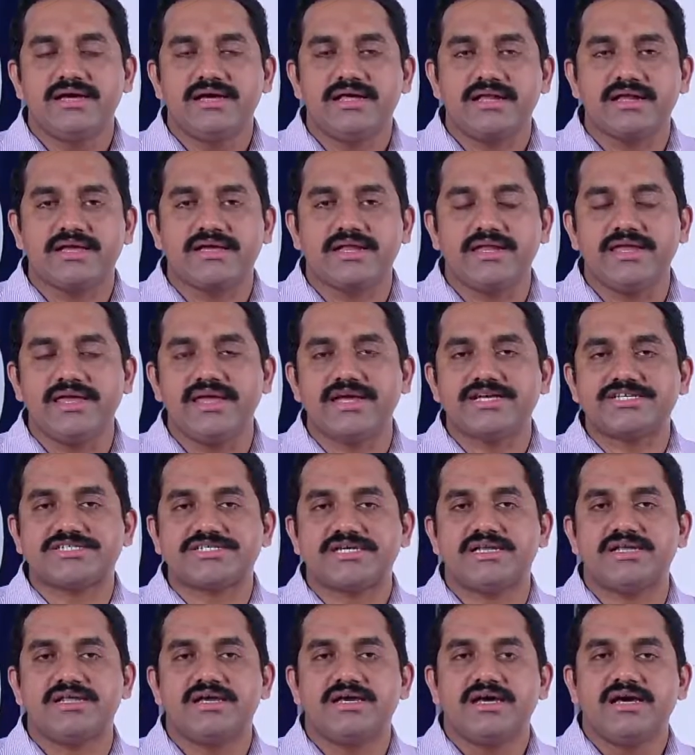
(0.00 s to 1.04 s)

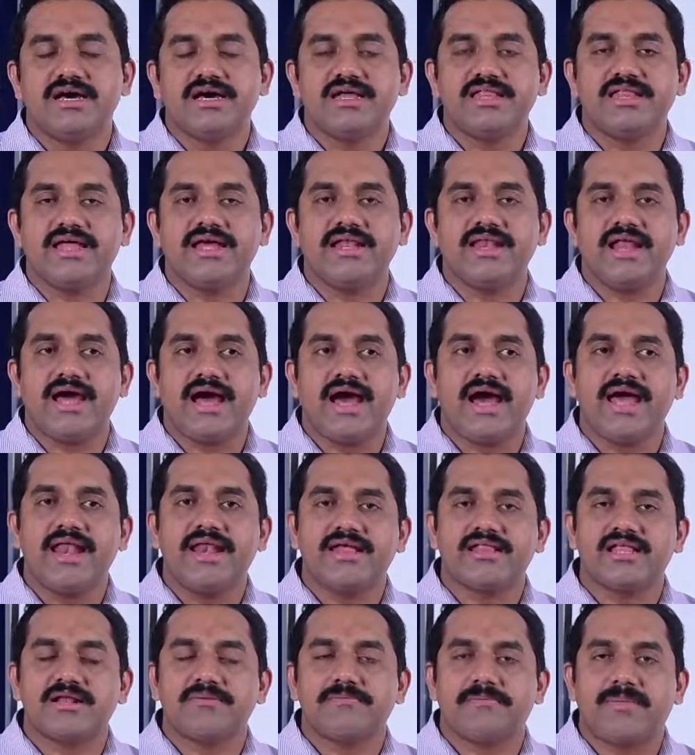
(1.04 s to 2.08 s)
recreation, then and
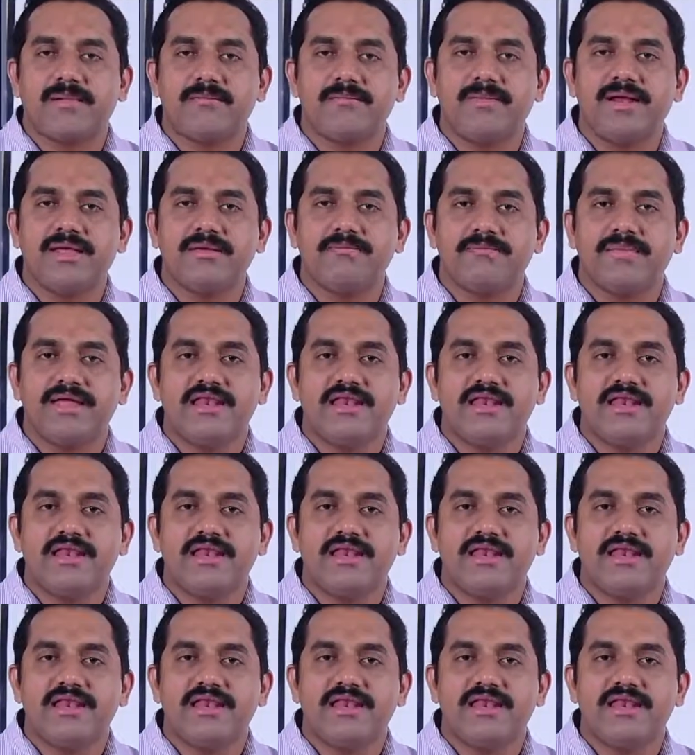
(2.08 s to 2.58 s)
other public